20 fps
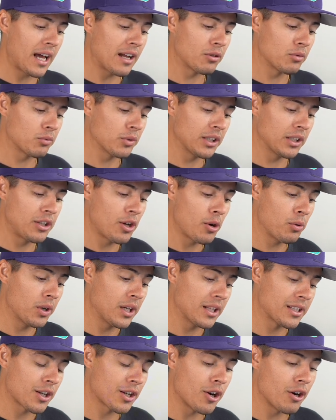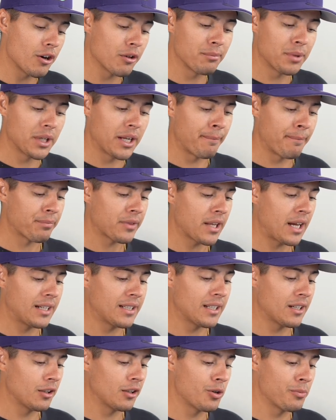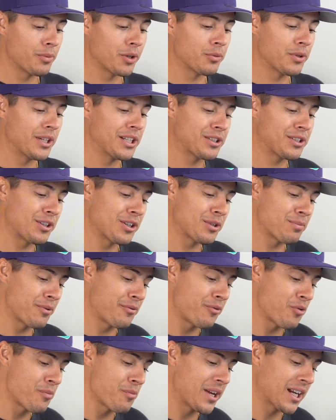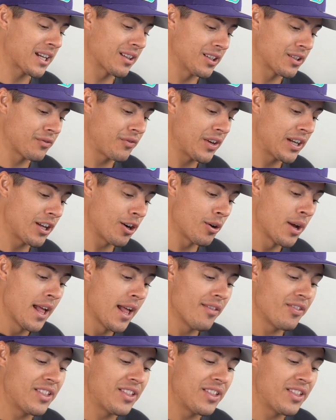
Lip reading: I don't really know what it's called, but I did a little bit of research before making this video.